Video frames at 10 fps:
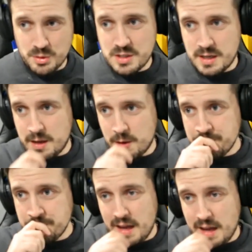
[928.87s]
to do,
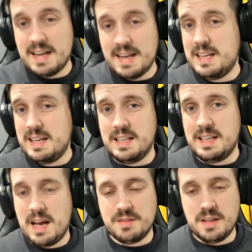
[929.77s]
and anything he
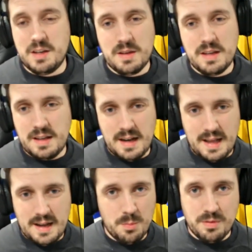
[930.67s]
did have to do, he
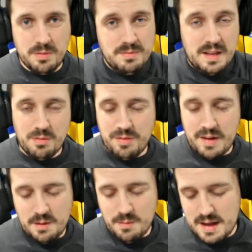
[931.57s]
cleaned up,
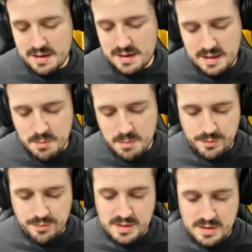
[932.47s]
fairly well, and he mopped
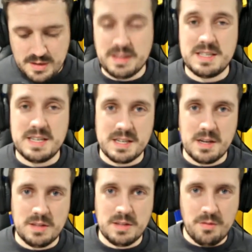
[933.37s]
up for me. So I went to 6 out
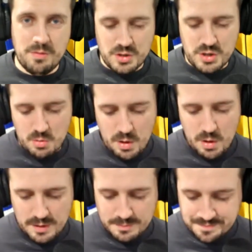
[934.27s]
of 10 for Joe
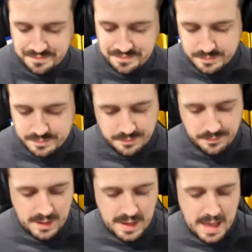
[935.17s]
Rodon.
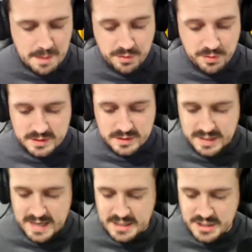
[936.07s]
Moving on to
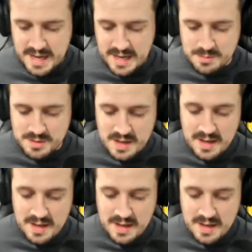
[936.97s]
Dan James.